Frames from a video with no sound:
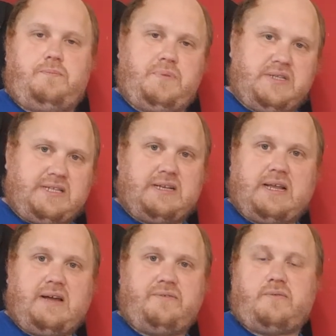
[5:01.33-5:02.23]
but didn't
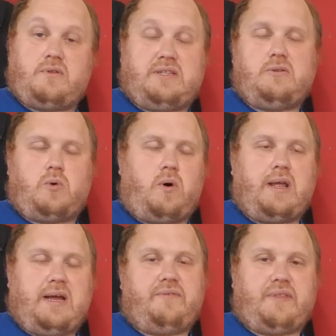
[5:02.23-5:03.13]
have didn't
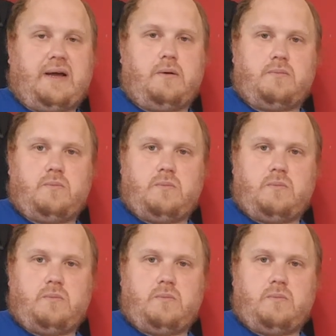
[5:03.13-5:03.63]
quite have that,